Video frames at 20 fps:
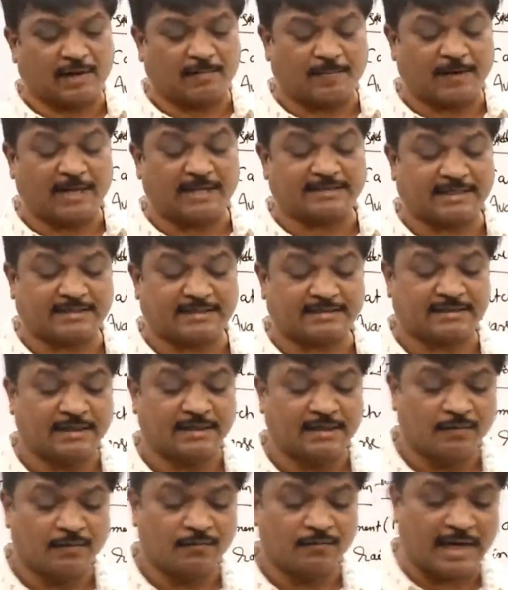places,
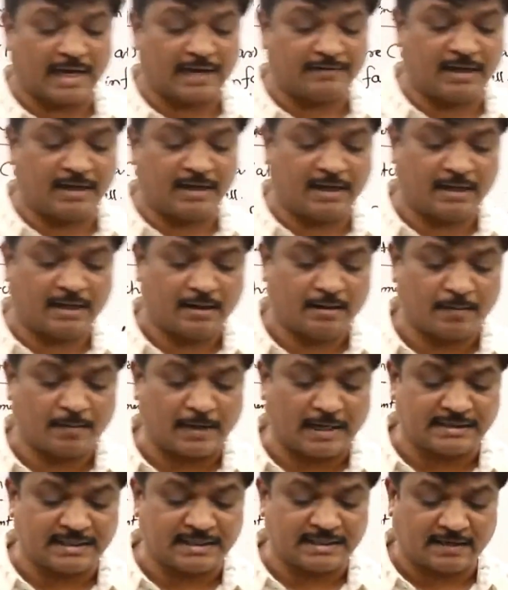we have
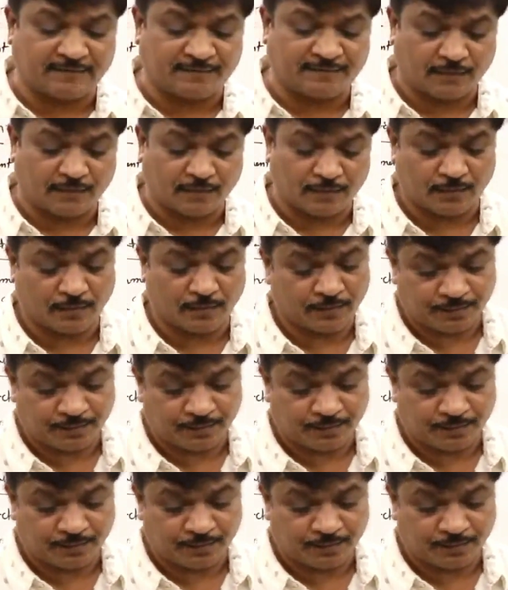plenty of food.